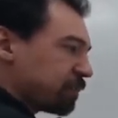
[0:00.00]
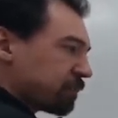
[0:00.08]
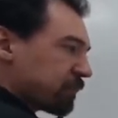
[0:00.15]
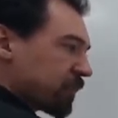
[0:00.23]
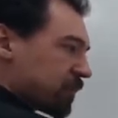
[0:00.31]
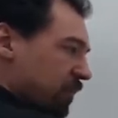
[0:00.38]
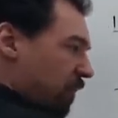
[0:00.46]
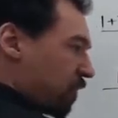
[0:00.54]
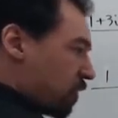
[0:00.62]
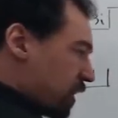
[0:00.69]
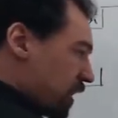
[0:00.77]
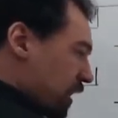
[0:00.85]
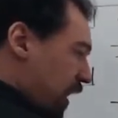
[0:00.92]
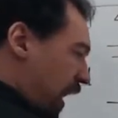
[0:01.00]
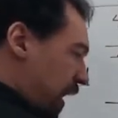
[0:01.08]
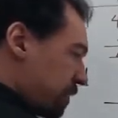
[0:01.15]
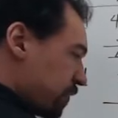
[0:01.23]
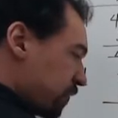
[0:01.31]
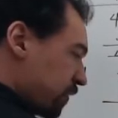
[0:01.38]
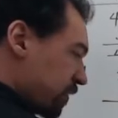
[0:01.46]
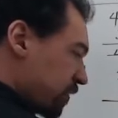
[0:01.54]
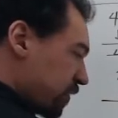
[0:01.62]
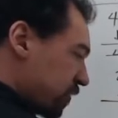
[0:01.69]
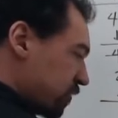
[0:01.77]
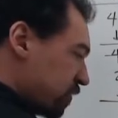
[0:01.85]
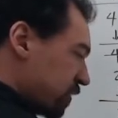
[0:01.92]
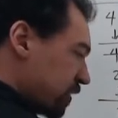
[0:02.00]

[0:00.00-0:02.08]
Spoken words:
So I'm going to